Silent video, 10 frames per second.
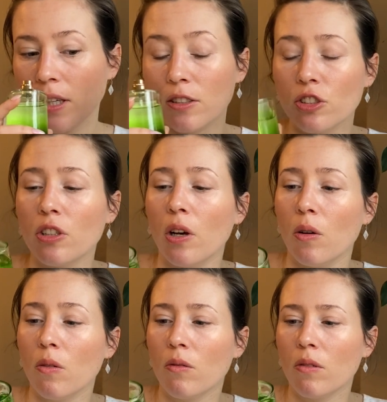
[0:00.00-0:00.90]

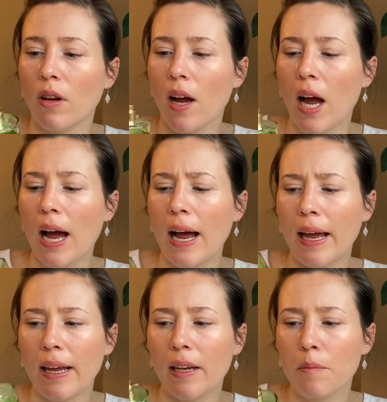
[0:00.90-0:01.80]
So
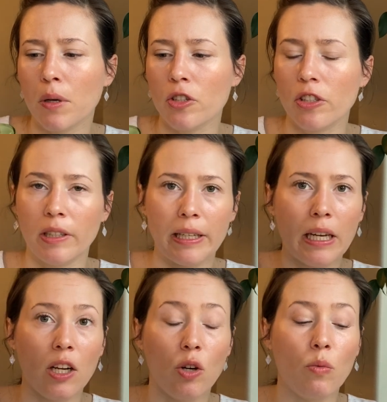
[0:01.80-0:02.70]
I personally
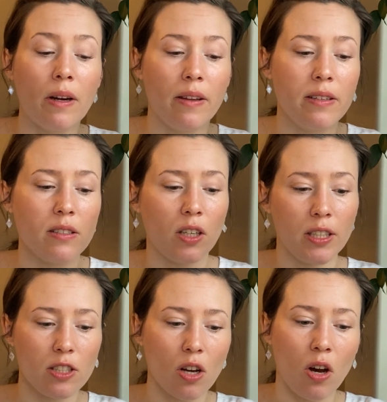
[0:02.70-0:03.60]
cannot wear this on
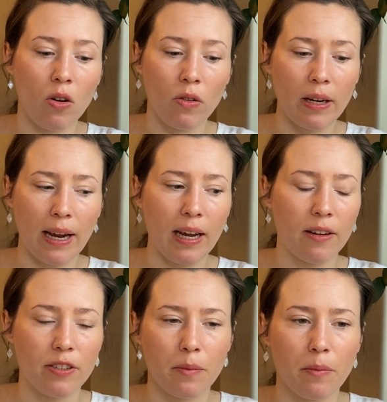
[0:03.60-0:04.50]
its own. I
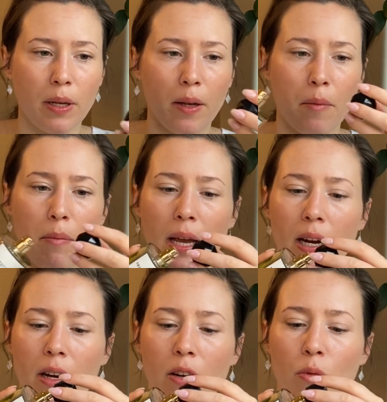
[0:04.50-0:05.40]
have to
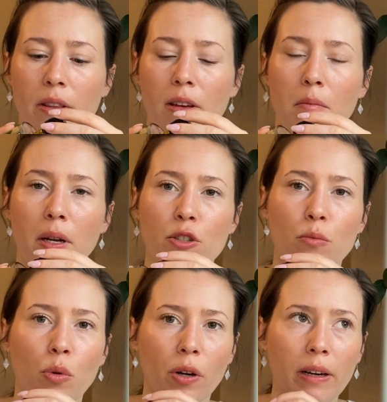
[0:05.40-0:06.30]
pair it with a much
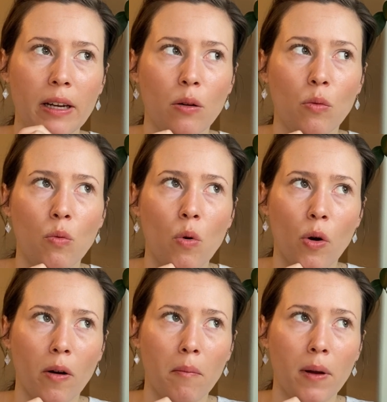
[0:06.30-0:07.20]
more like
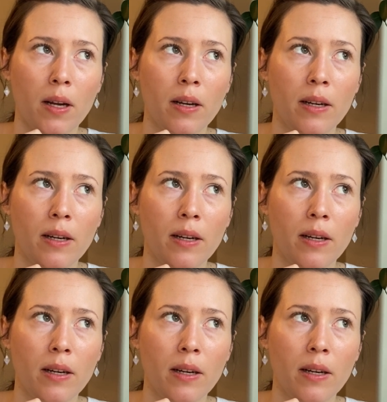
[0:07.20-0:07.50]
warm,